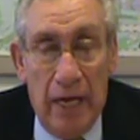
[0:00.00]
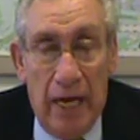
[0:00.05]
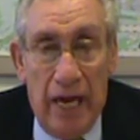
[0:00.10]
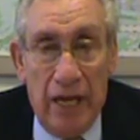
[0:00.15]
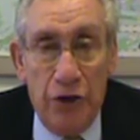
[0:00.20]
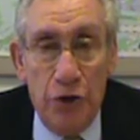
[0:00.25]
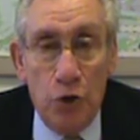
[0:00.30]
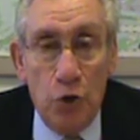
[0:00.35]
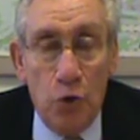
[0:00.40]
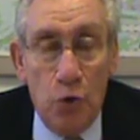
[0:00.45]

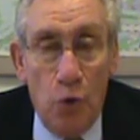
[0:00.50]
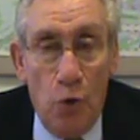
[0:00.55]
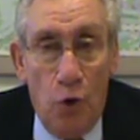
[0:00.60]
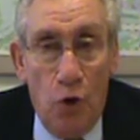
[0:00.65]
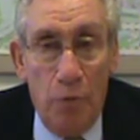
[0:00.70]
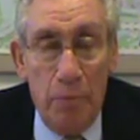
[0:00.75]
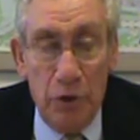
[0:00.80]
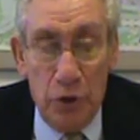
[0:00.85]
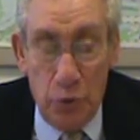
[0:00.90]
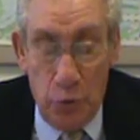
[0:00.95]
And you can
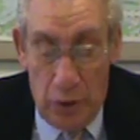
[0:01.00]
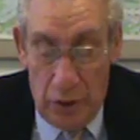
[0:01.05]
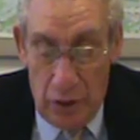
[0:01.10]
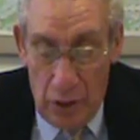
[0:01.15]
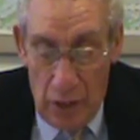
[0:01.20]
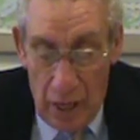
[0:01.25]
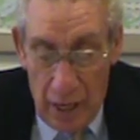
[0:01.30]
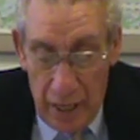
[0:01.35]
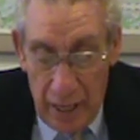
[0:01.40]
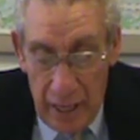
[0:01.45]
call between
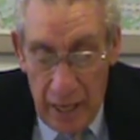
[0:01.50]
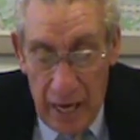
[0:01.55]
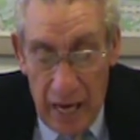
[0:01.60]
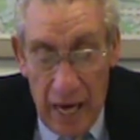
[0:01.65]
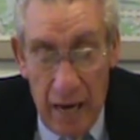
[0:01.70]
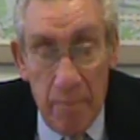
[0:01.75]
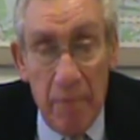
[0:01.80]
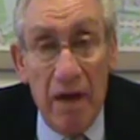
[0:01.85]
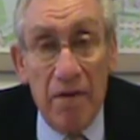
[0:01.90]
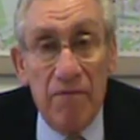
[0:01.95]
9
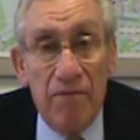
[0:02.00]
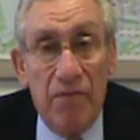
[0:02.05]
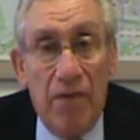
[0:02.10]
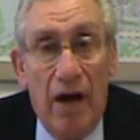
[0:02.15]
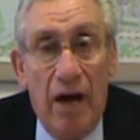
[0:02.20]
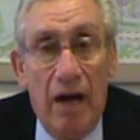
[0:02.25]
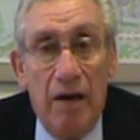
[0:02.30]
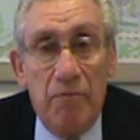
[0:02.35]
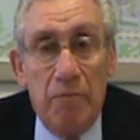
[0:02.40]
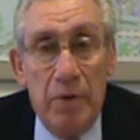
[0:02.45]
a.m. and
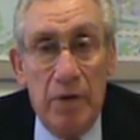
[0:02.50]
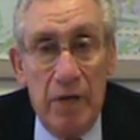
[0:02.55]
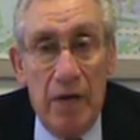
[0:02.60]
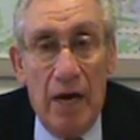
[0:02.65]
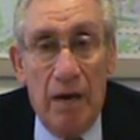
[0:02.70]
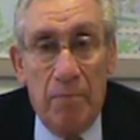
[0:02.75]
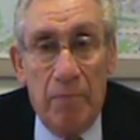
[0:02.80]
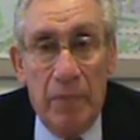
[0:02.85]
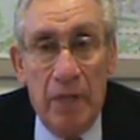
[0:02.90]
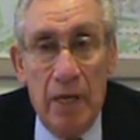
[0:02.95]
5
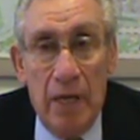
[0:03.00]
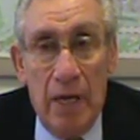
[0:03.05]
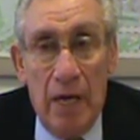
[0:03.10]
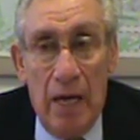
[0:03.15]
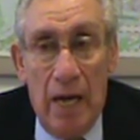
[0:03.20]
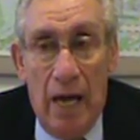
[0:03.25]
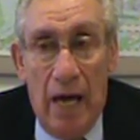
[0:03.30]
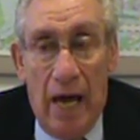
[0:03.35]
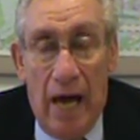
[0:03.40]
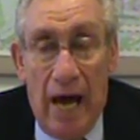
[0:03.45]
p.m.
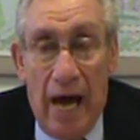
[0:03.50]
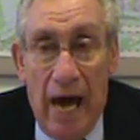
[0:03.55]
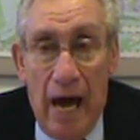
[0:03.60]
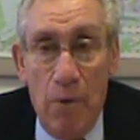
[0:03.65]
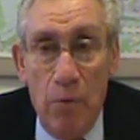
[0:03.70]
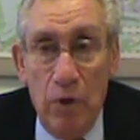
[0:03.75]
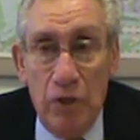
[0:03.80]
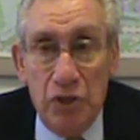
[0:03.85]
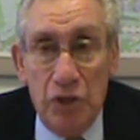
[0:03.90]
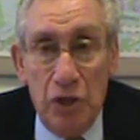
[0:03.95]
I
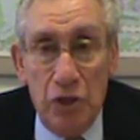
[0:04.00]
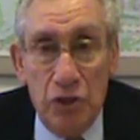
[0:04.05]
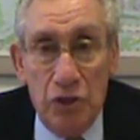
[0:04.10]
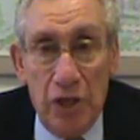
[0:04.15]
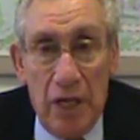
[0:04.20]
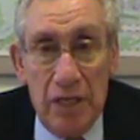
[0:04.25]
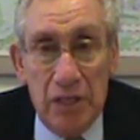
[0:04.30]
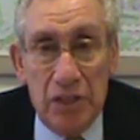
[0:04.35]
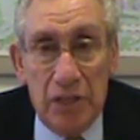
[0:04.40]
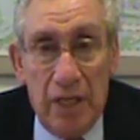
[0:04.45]
would
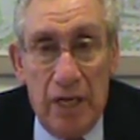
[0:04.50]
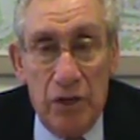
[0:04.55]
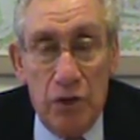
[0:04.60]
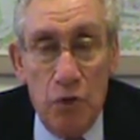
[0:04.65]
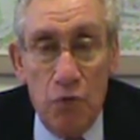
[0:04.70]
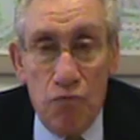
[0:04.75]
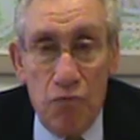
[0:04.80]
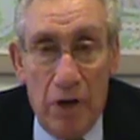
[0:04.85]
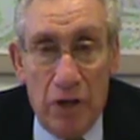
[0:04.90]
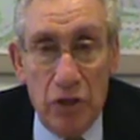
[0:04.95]
suggest that
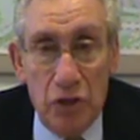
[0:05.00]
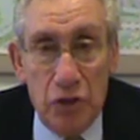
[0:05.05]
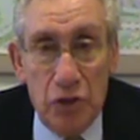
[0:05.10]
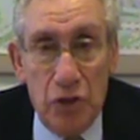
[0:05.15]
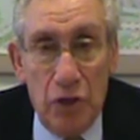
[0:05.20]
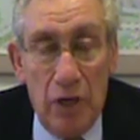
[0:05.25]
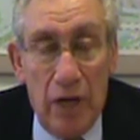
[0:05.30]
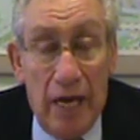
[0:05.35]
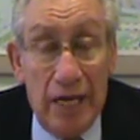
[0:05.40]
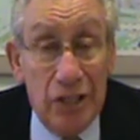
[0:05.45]
you
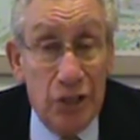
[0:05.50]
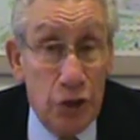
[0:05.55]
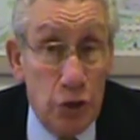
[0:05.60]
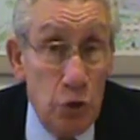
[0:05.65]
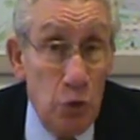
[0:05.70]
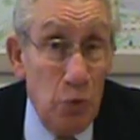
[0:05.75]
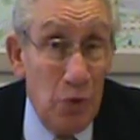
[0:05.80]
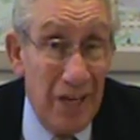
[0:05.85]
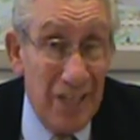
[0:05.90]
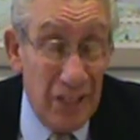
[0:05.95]
register as
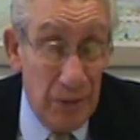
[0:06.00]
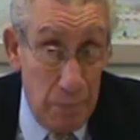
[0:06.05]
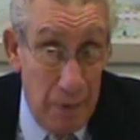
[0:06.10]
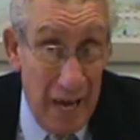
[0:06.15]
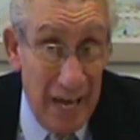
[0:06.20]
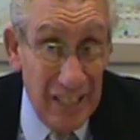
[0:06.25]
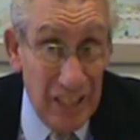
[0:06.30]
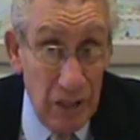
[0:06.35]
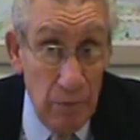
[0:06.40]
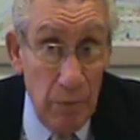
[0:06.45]
soon as
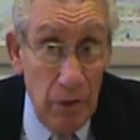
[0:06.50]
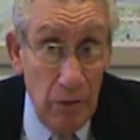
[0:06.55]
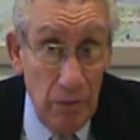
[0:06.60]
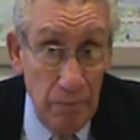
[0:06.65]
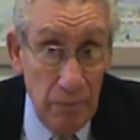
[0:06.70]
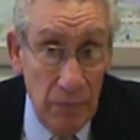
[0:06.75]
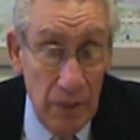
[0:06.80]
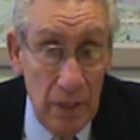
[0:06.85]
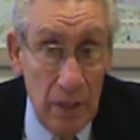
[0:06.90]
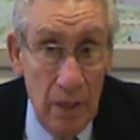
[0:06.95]
possible
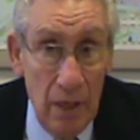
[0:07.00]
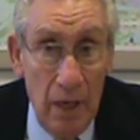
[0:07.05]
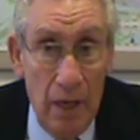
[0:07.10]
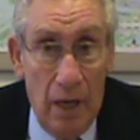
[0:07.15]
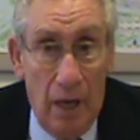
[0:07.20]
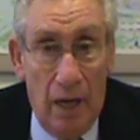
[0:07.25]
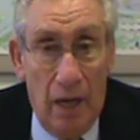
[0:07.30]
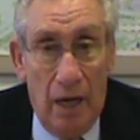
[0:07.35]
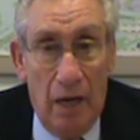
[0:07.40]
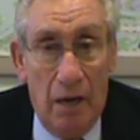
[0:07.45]

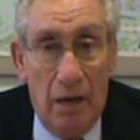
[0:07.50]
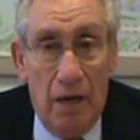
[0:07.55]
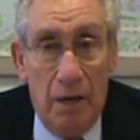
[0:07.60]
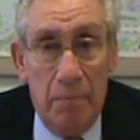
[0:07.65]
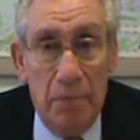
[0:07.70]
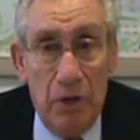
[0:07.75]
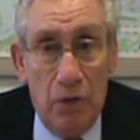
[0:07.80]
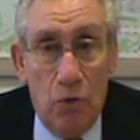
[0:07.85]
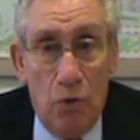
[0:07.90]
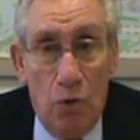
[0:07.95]

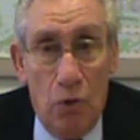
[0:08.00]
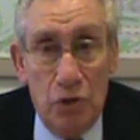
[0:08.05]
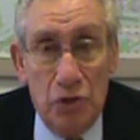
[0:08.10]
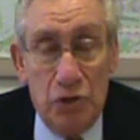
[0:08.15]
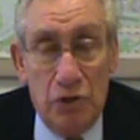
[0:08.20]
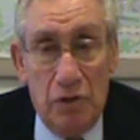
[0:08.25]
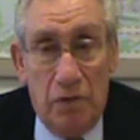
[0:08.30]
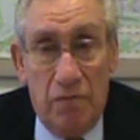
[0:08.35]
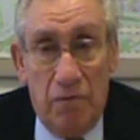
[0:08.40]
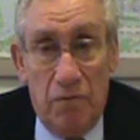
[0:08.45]

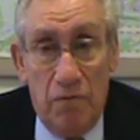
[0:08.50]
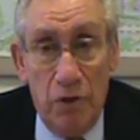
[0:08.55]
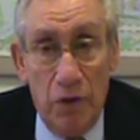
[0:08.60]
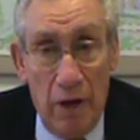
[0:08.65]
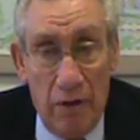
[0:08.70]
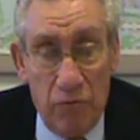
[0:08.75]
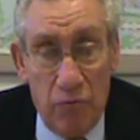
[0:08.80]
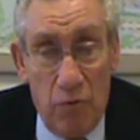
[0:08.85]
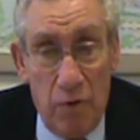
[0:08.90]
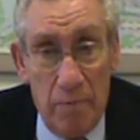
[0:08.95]
because you
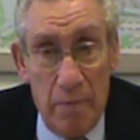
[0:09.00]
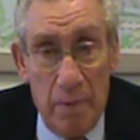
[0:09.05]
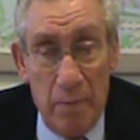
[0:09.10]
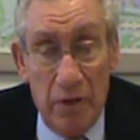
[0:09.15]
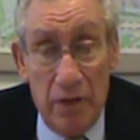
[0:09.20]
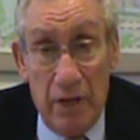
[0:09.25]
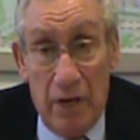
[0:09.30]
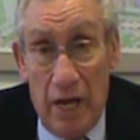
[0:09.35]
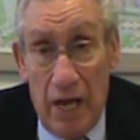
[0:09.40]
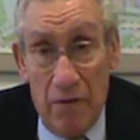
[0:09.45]
have to remember
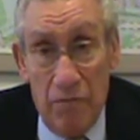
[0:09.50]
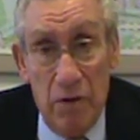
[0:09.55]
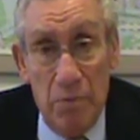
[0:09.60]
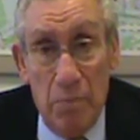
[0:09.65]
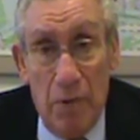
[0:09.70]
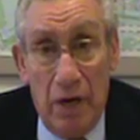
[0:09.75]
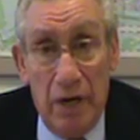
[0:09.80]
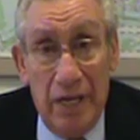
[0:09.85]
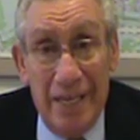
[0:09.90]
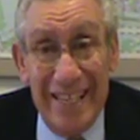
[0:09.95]
that
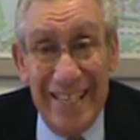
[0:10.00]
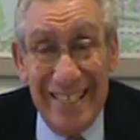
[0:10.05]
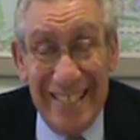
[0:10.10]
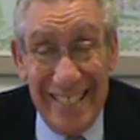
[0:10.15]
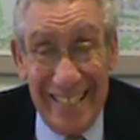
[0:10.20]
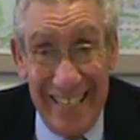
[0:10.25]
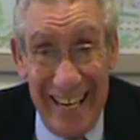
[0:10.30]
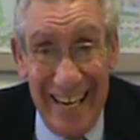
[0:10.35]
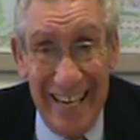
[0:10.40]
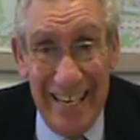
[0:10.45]
everybody in the
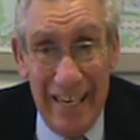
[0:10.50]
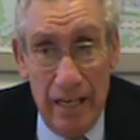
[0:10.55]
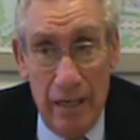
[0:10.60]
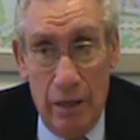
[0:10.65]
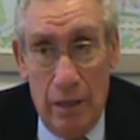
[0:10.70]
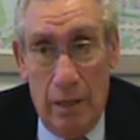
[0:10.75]
state